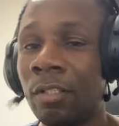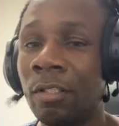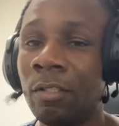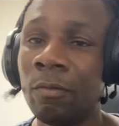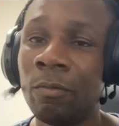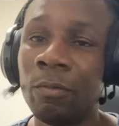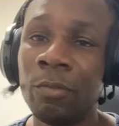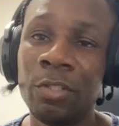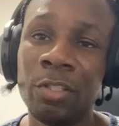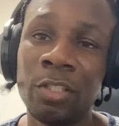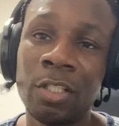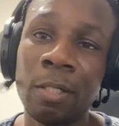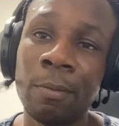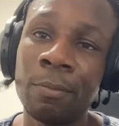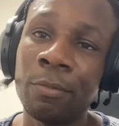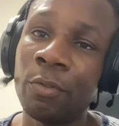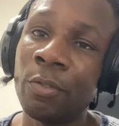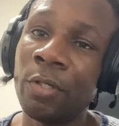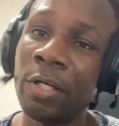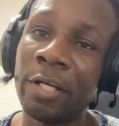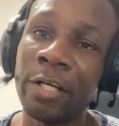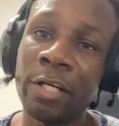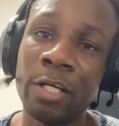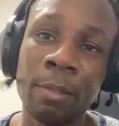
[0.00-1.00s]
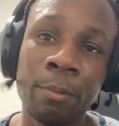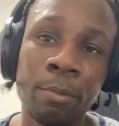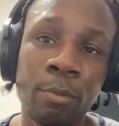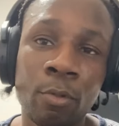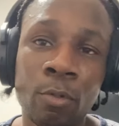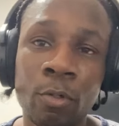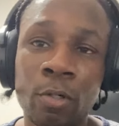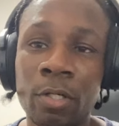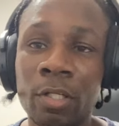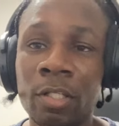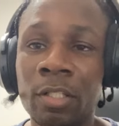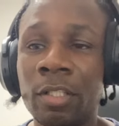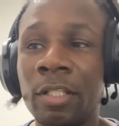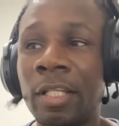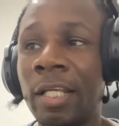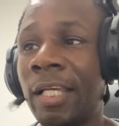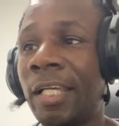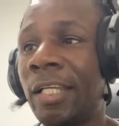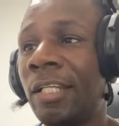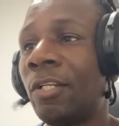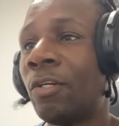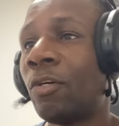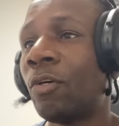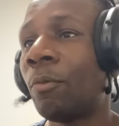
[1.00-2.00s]
when you come through the airport,
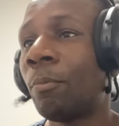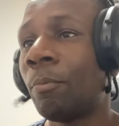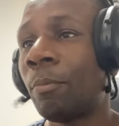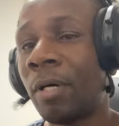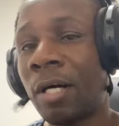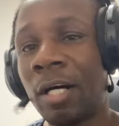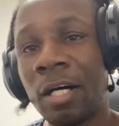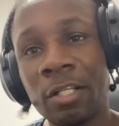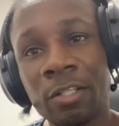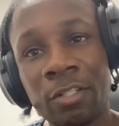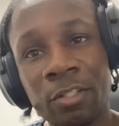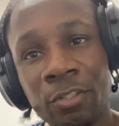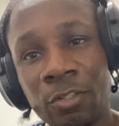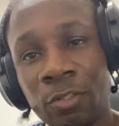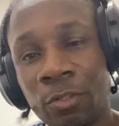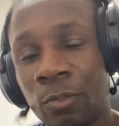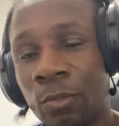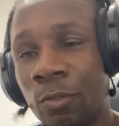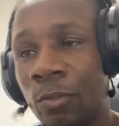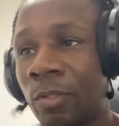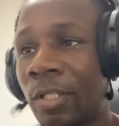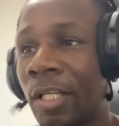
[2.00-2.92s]
they don't bother you.